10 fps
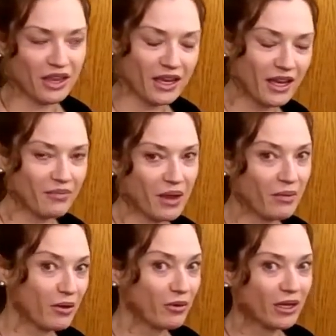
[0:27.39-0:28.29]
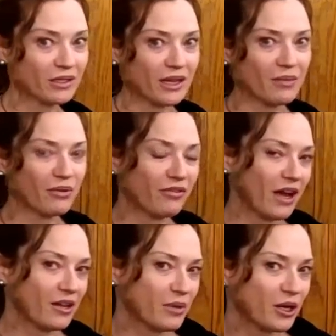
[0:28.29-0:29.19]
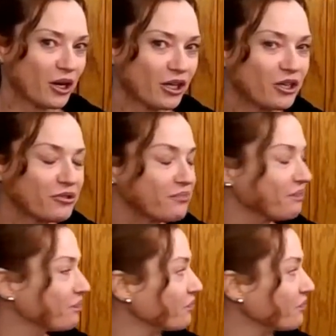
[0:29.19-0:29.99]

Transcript: thinking maybe what type of element are you.